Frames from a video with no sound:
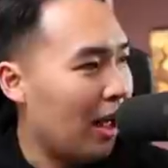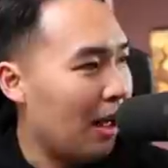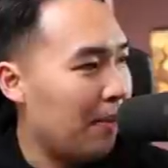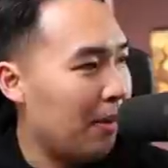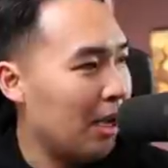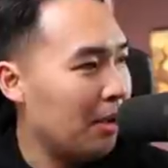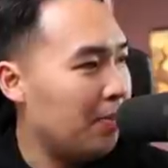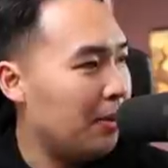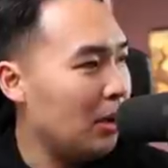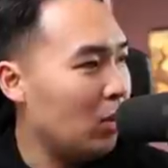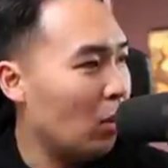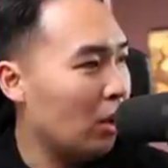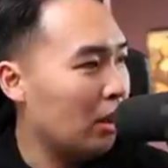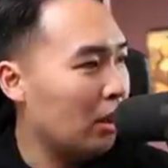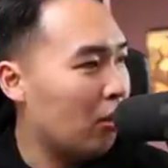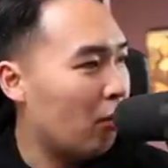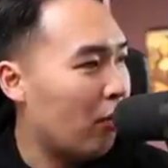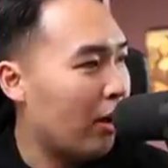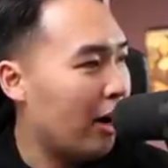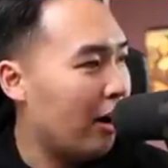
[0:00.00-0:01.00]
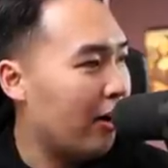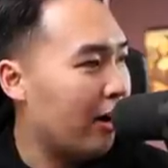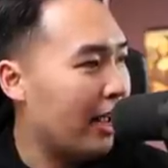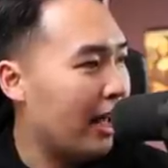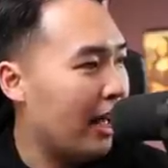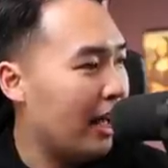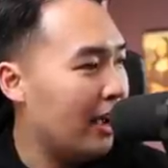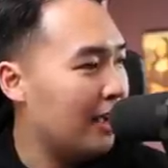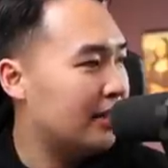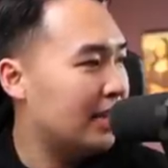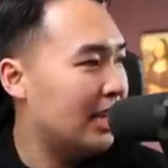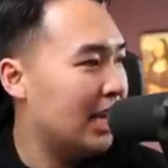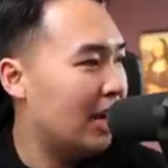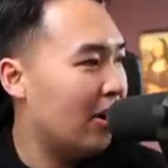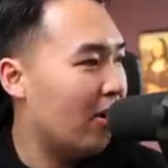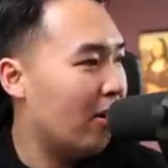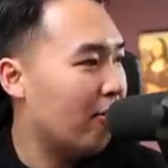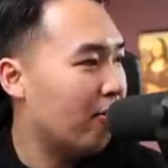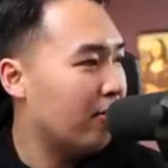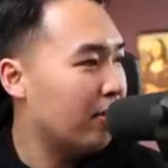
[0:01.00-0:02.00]
I might be one of the rare guys that
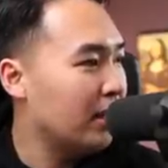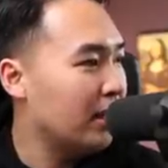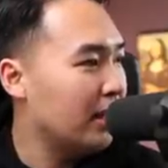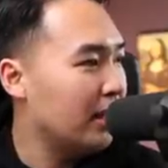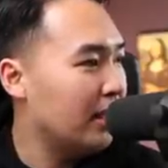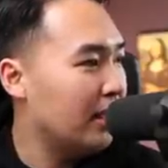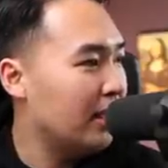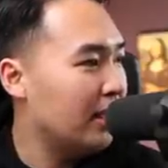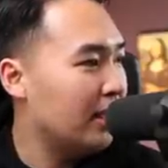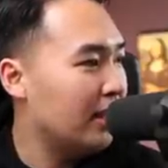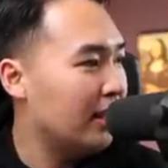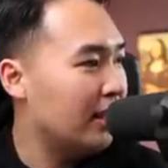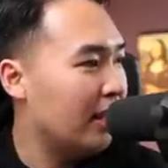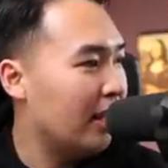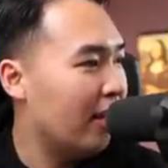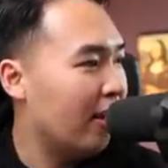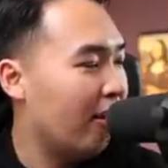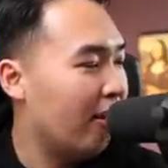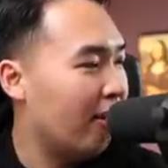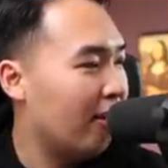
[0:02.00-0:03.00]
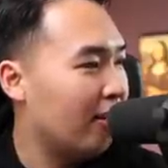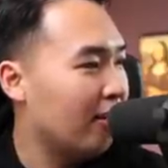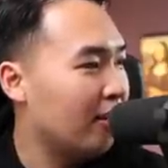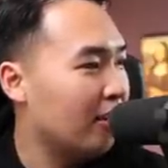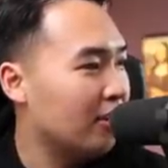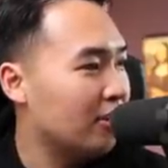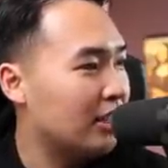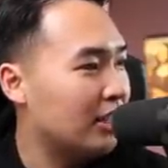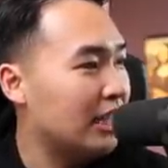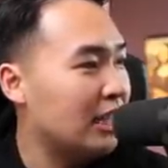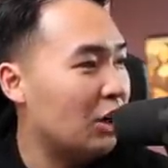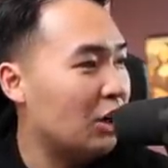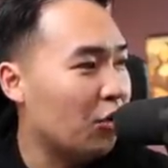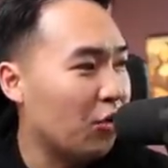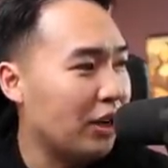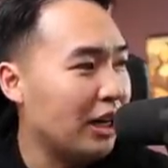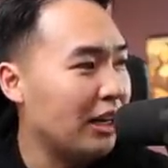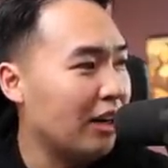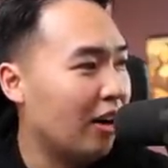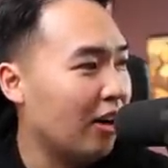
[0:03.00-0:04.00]
are really uh, seeing
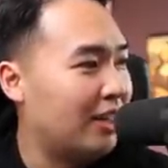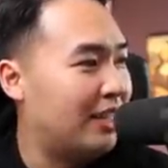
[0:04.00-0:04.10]
green on